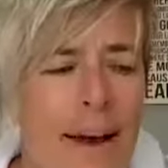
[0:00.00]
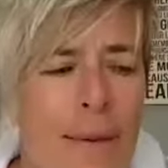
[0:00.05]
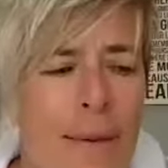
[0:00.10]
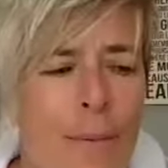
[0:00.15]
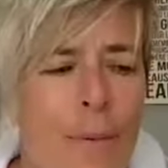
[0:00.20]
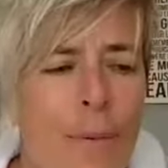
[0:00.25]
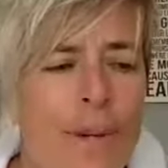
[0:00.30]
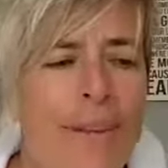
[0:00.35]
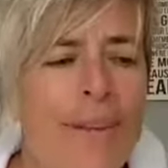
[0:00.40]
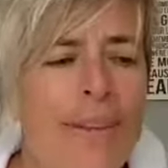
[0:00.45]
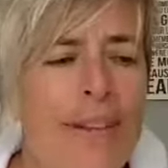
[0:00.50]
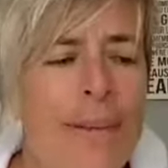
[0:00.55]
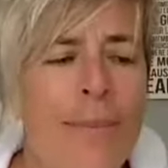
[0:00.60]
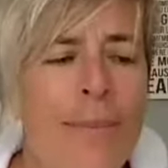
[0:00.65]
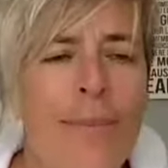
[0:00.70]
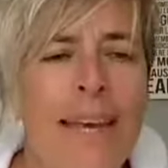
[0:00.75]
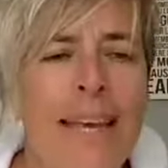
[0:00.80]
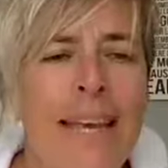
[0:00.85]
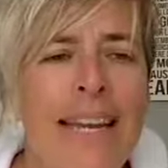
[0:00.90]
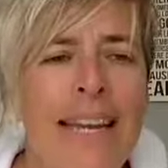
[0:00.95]
what's the
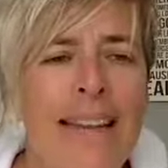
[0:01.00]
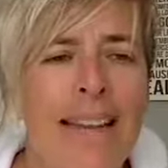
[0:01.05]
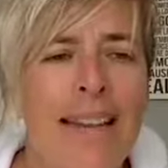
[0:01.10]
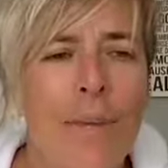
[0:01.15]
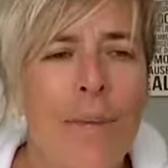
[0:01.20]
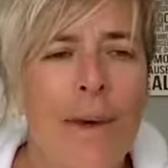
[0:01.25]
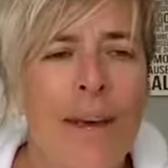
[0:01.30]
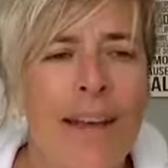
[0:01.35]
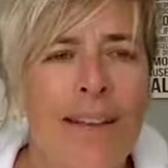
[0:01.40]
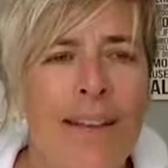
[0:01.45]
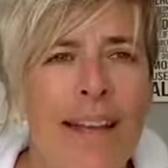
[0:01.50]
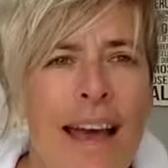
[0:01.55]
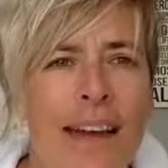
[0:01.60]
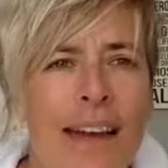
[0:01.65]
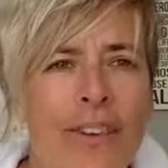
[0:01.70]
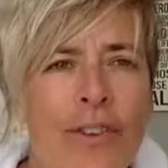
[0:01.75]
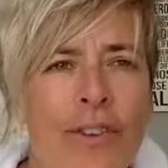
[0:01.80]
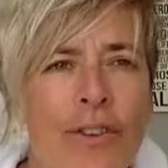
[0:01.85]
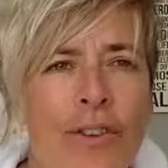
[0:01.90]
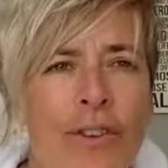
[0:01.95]
meaning that we
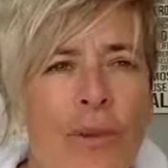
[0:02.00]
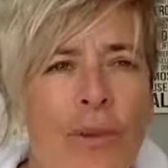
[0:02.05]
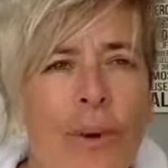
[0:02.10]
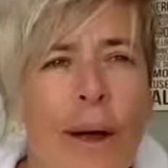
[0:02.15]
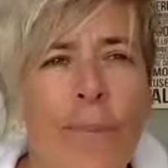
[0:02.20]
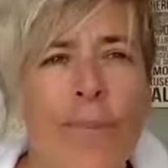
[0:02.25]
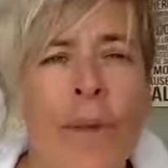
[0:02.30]
attach to it?